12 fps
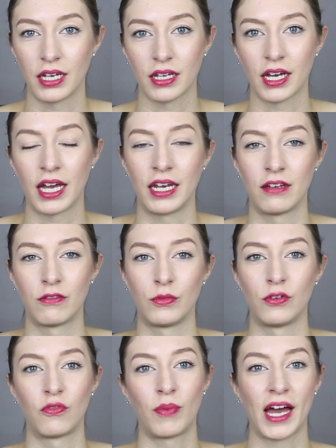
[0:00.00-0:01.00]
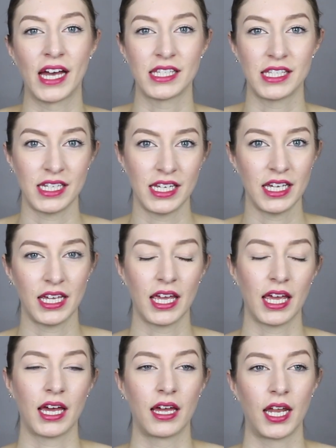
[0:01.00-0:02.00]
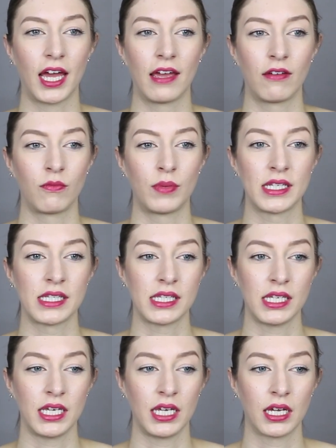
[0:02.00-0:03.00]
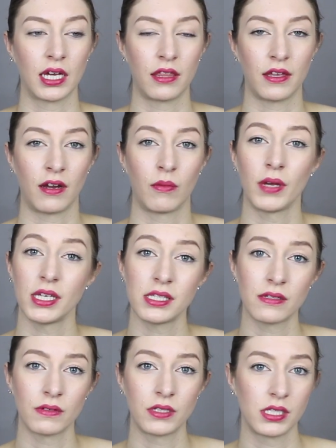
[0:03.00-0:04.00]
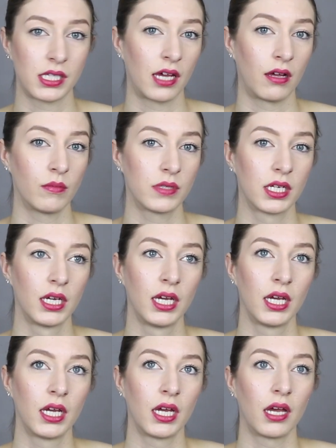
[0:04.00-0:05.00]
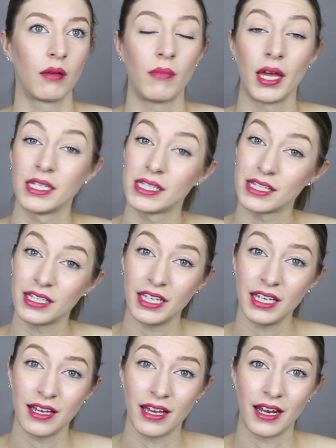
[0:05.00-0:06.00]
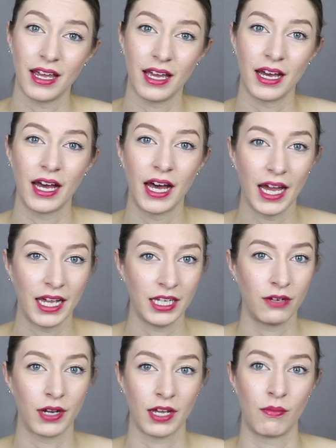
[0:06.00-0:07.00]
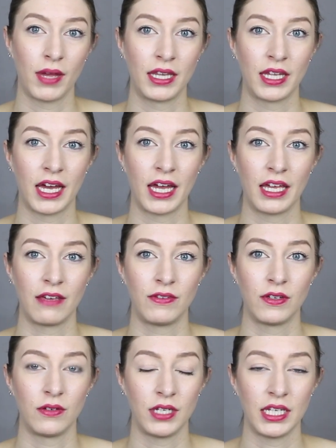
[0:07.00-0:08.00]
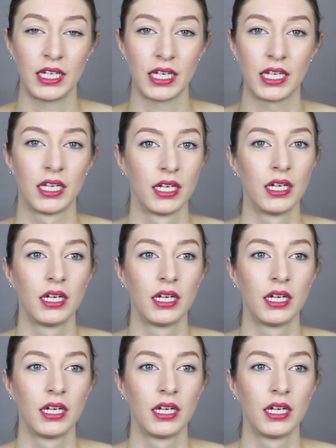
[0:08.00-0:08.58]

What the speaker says: and kind of move past it, and I have been seeing a therapist, which has helped immensely, and I highly recommend that if you need it.